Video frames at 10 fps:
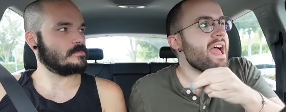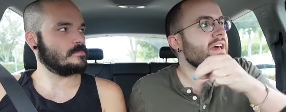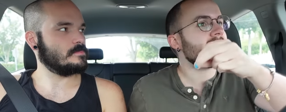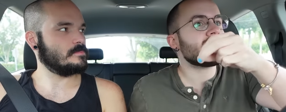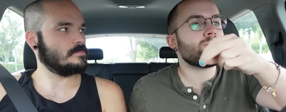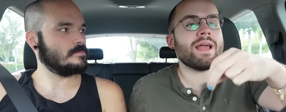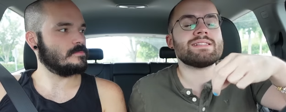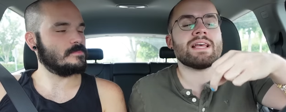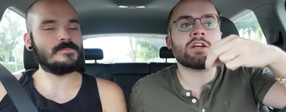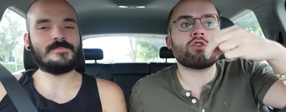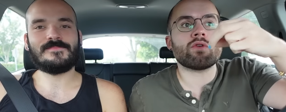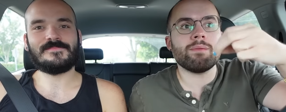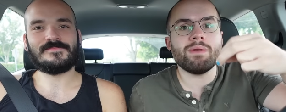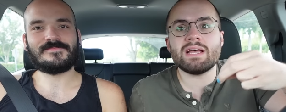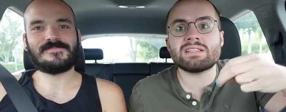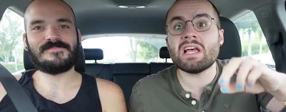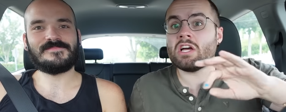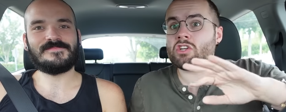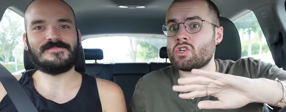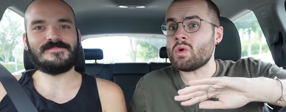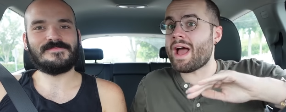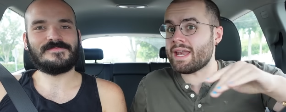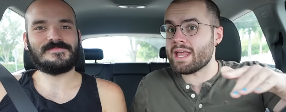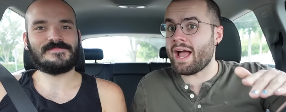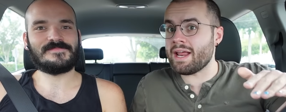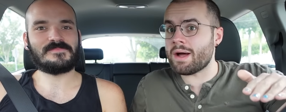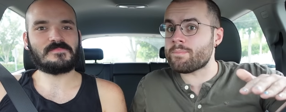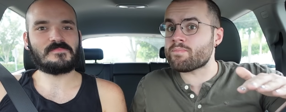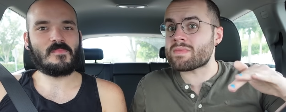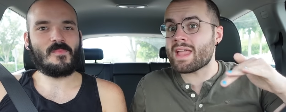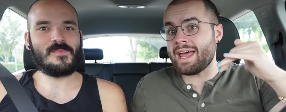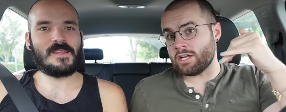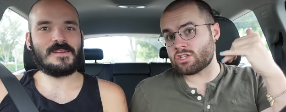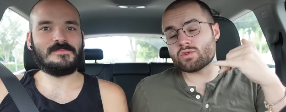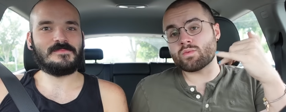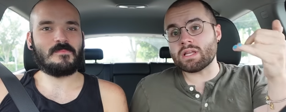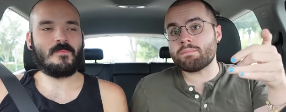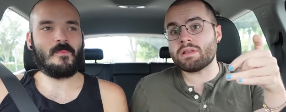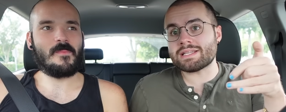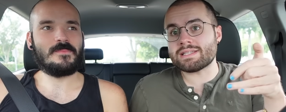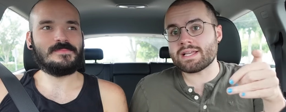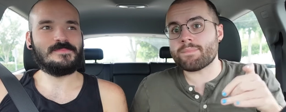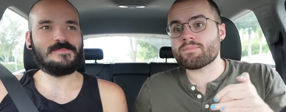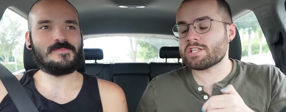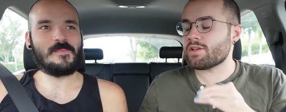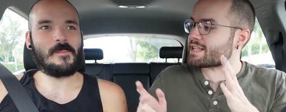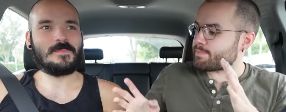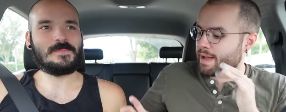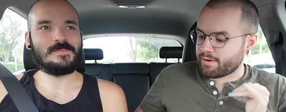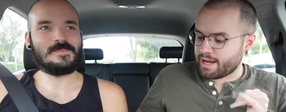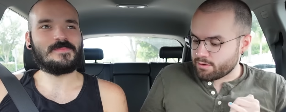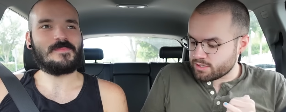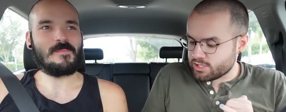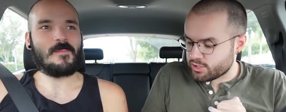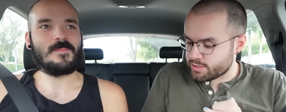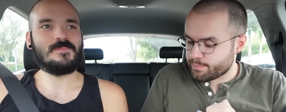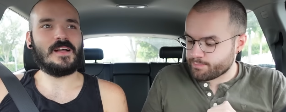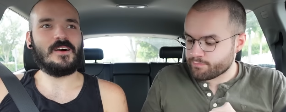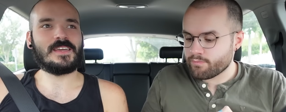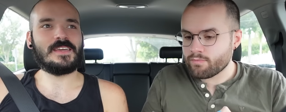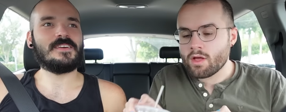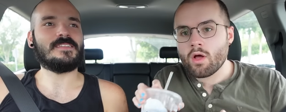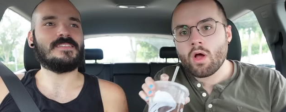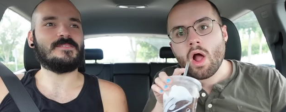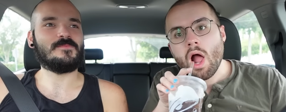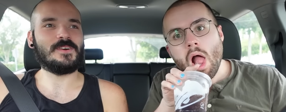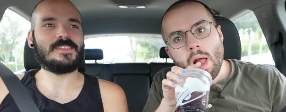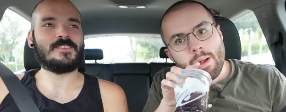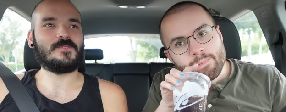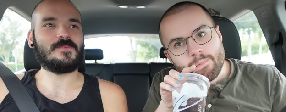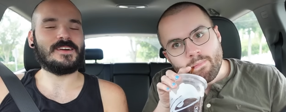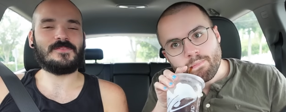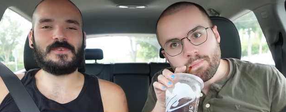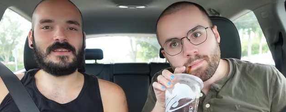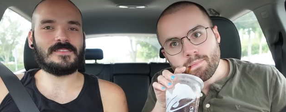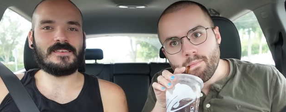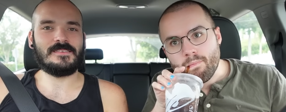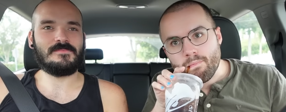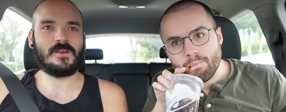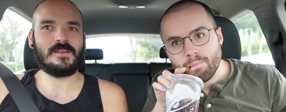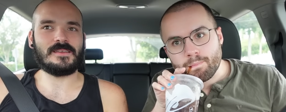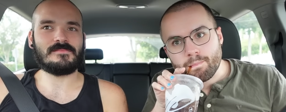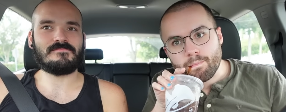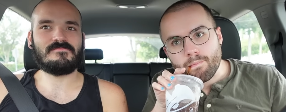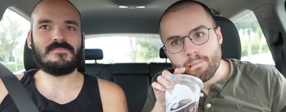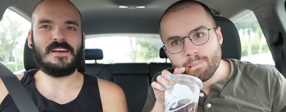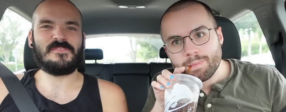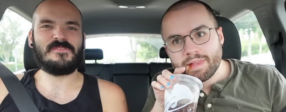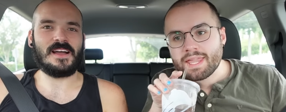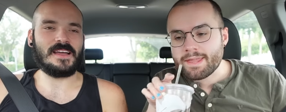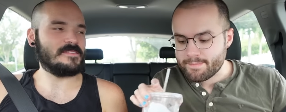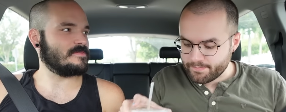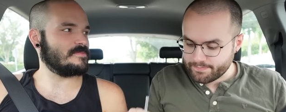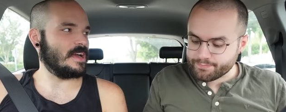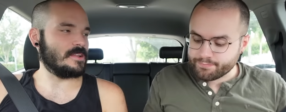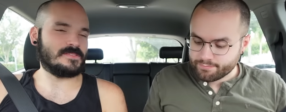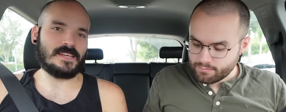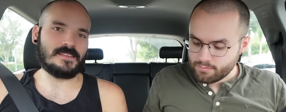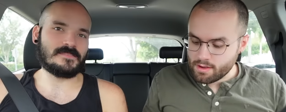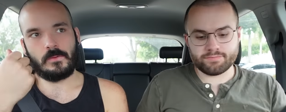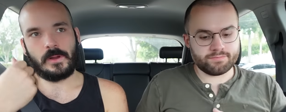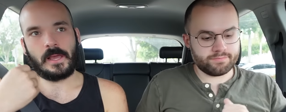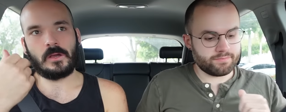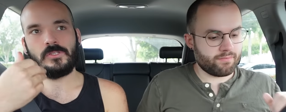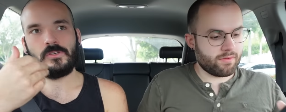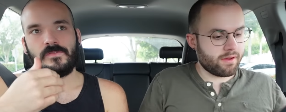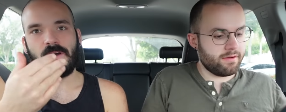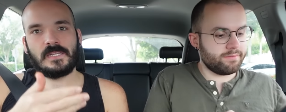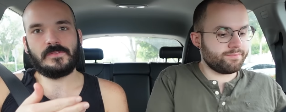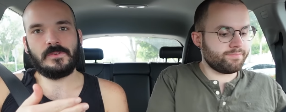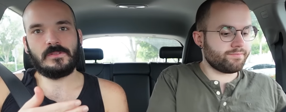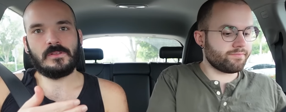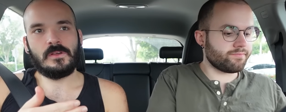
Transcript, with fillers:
Speaker 1: and a spice and a creaminess to any item, and it just really pluses it. So that's my rating. What's yours?
Speaker 2: I'll give it, with or without ranch, probably a five out of ten. When I go to fast food